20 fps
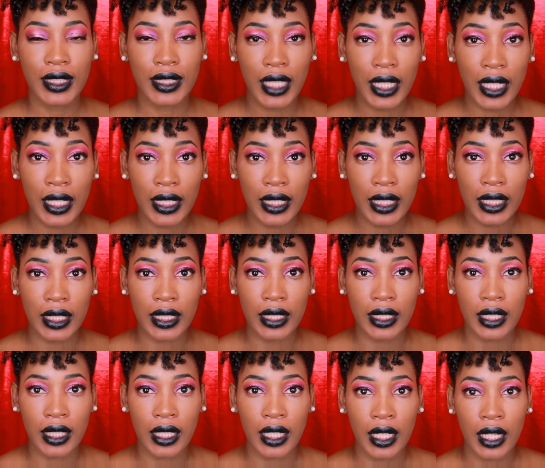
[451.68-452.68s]

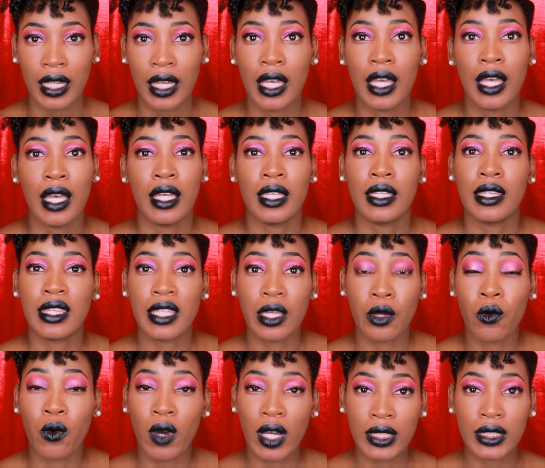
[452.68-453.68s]
Secondly,
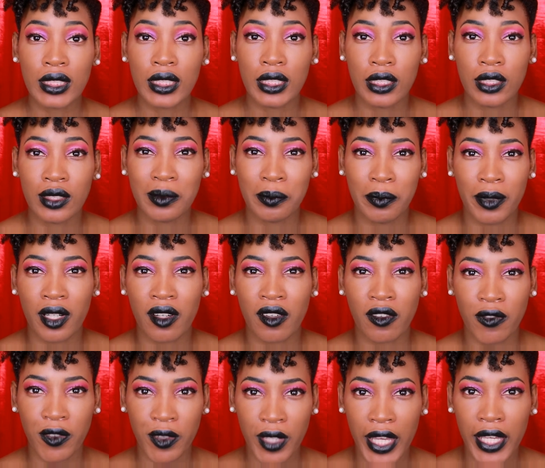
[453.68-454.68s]
there was a little bit
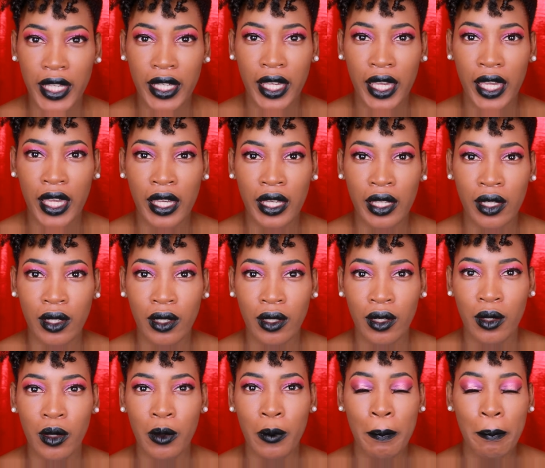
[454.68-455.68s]
of flaking,
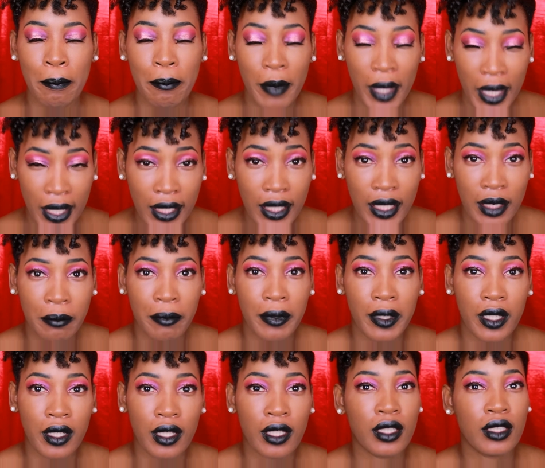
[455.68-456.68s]
mainly
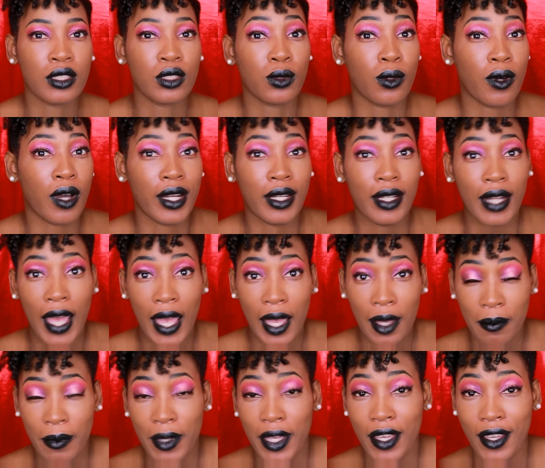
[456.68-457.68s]
because, one,
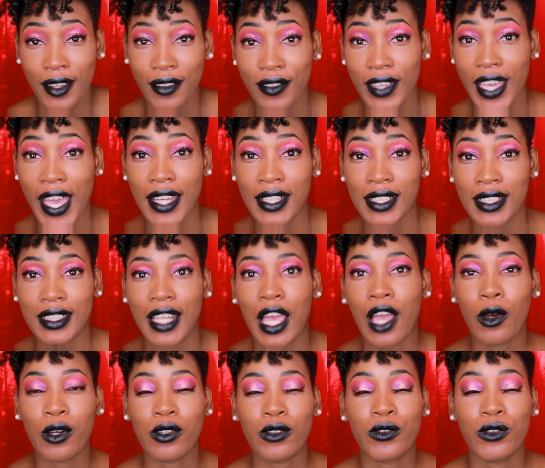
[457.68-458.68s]
I'm heavy-handed.
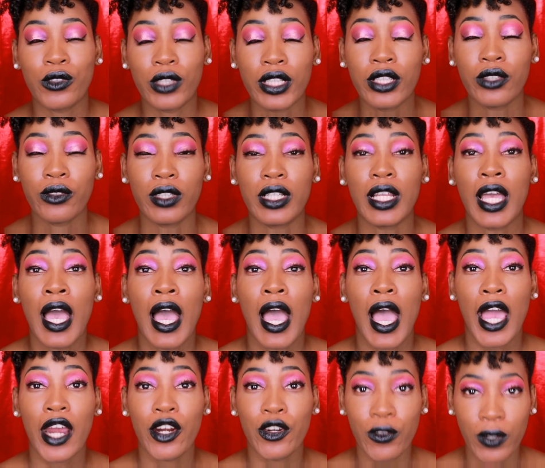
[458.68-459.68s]
I
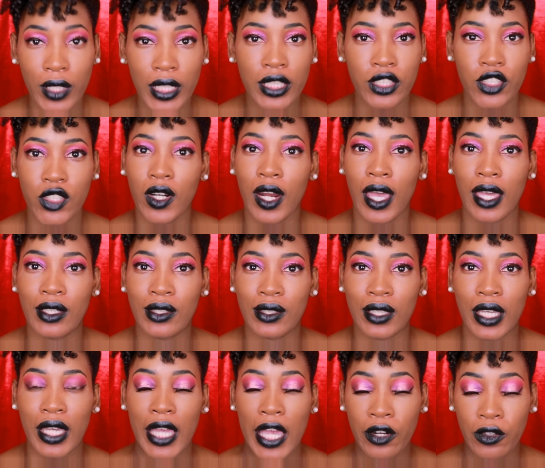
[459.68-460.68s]
really tried,
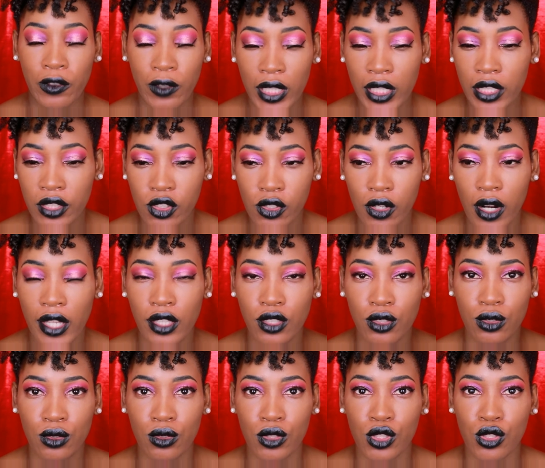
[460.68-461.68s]
okay? I really tried
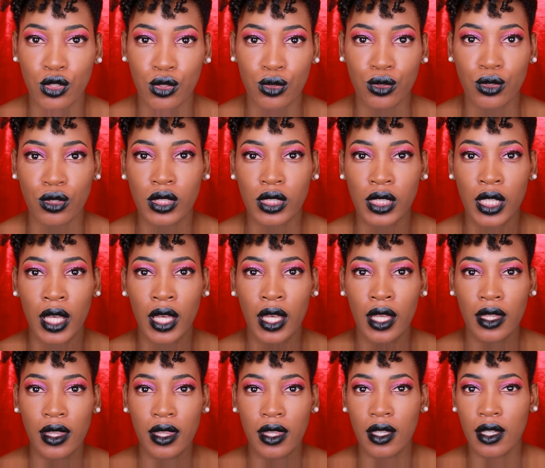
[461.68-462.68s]
to reduce
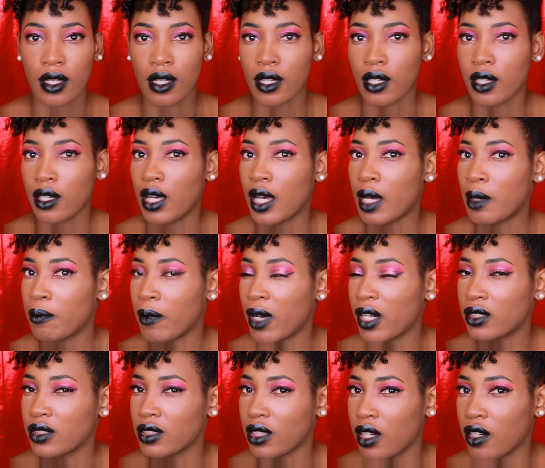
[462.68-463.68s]
the
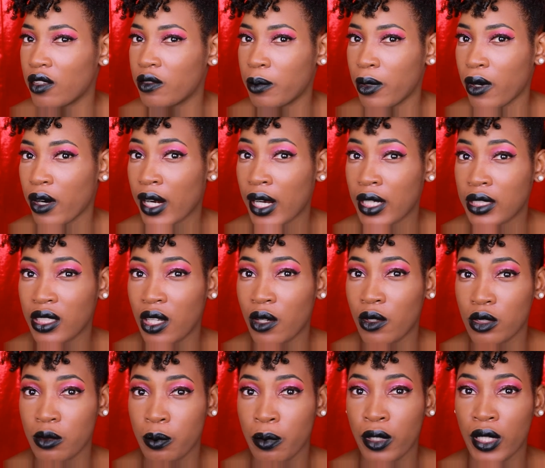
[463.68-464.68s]
amount of product I
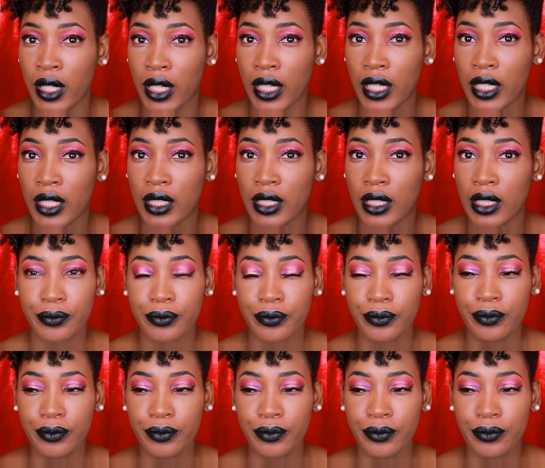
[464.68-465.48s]
was putting in.